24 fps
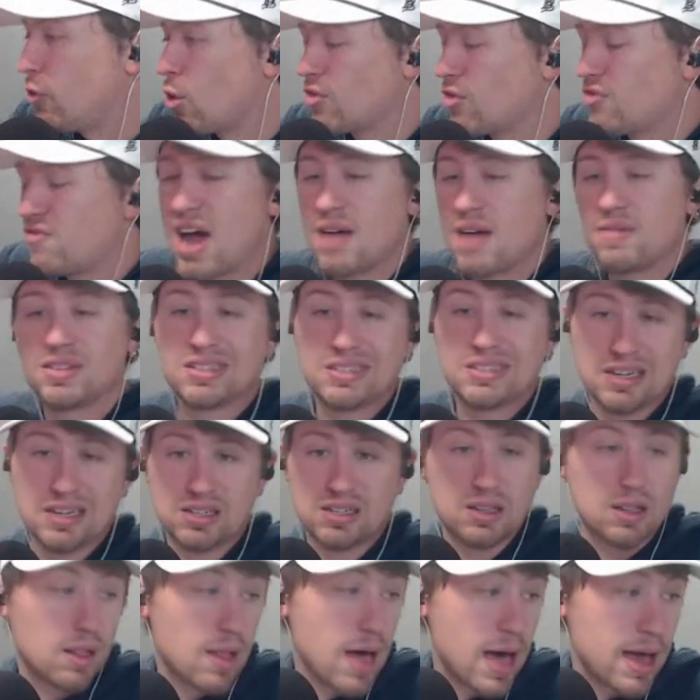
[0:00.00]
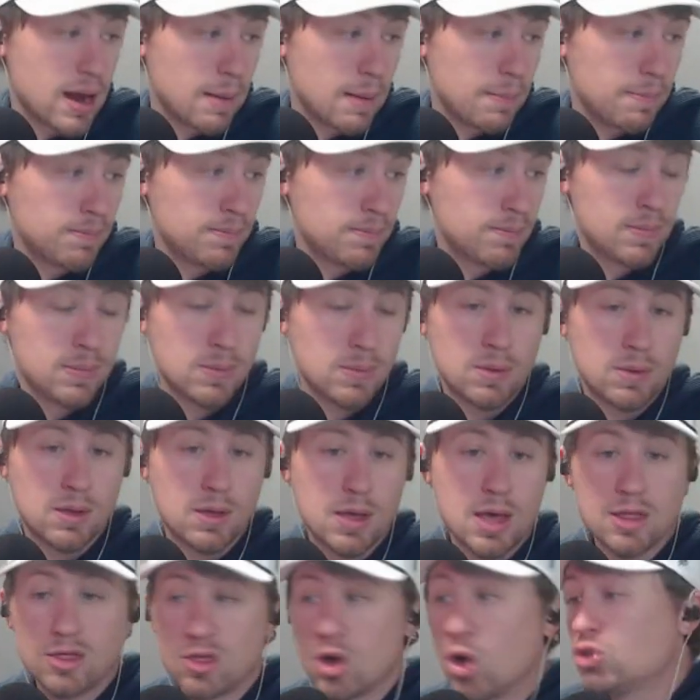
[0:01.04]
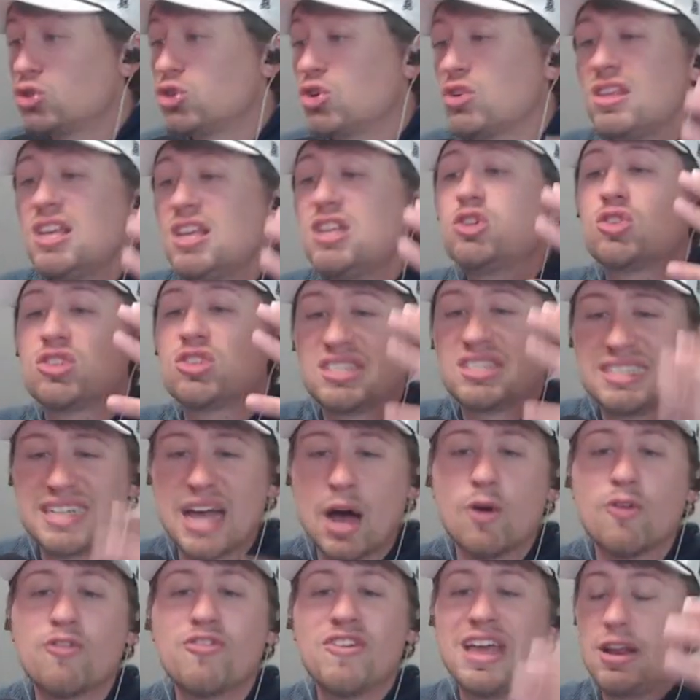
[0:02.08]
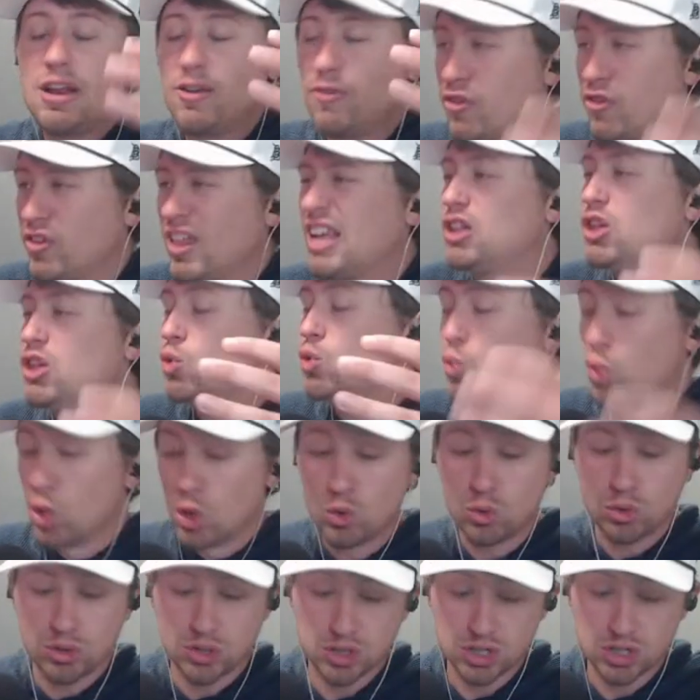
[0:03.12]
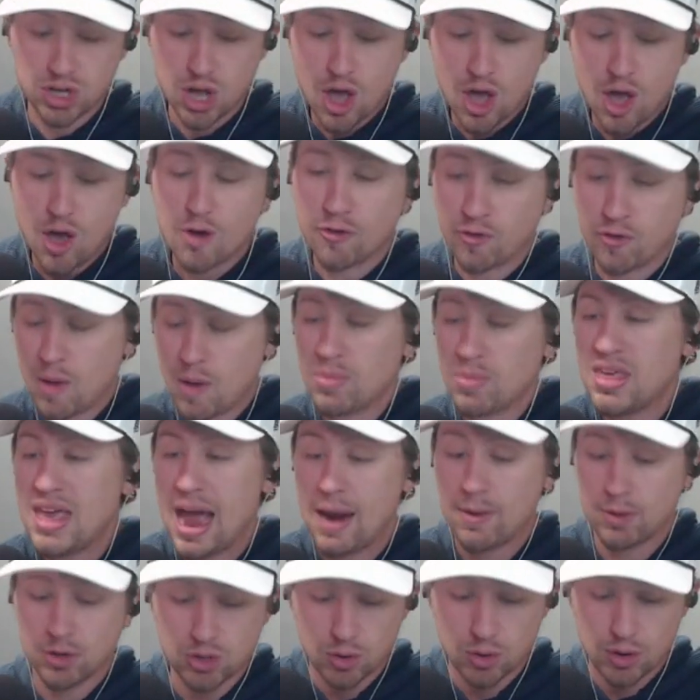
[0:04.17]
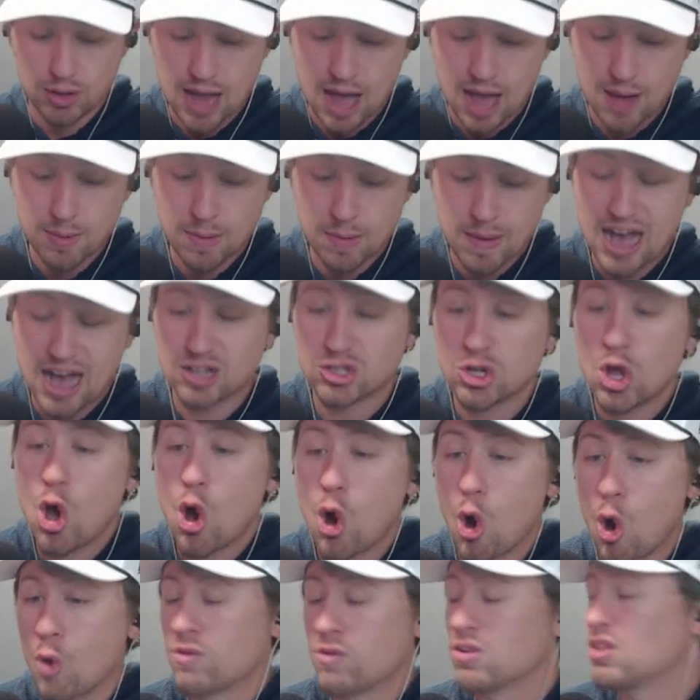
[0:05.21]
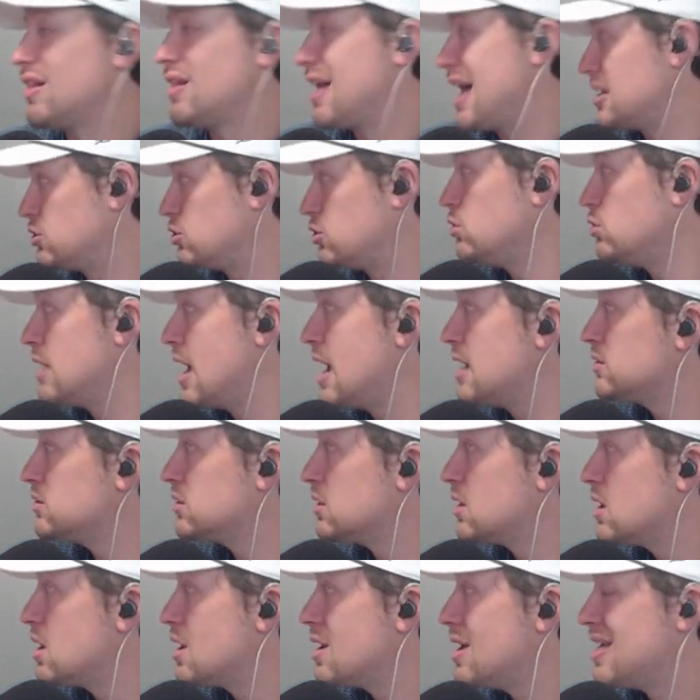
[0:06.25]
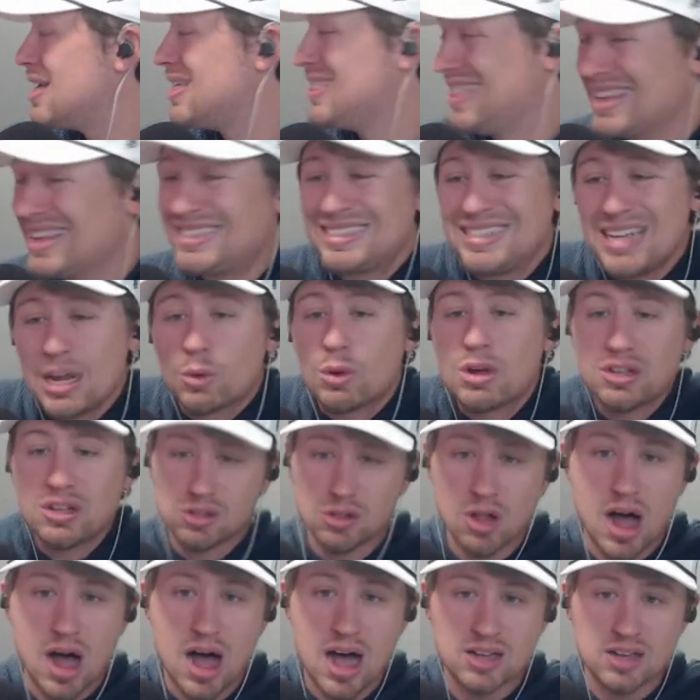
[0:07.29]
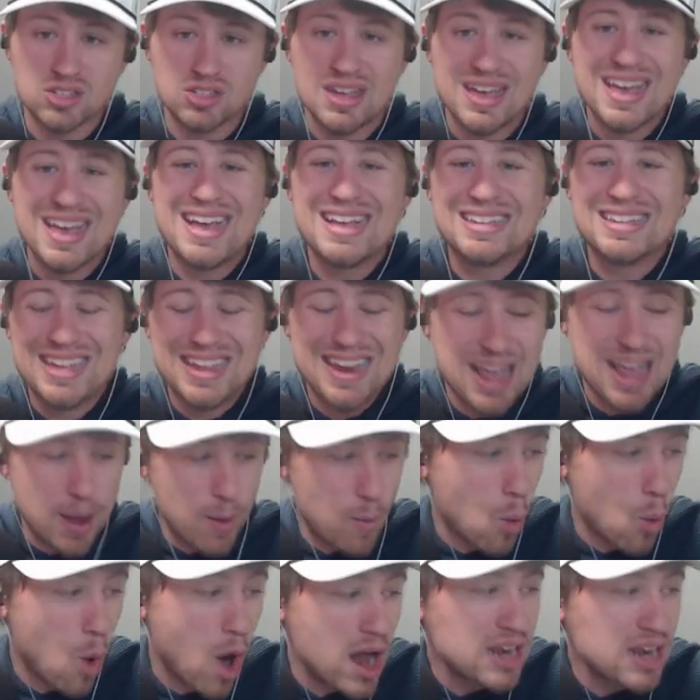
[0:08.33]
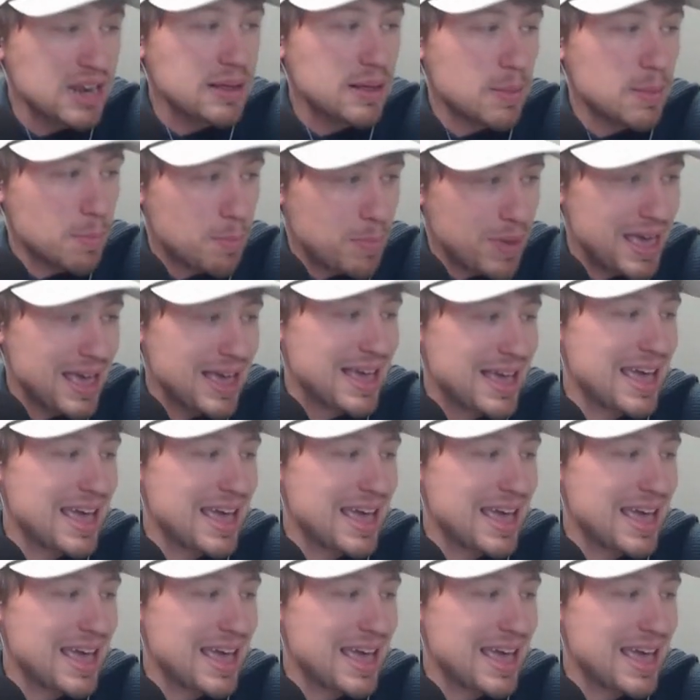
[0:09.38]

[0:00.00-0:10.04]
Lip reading: 5, and 6 in the lineup. These are self-inflicted wounds from the Arizona Diamondbacks over the last 2 days. This series loss is in one big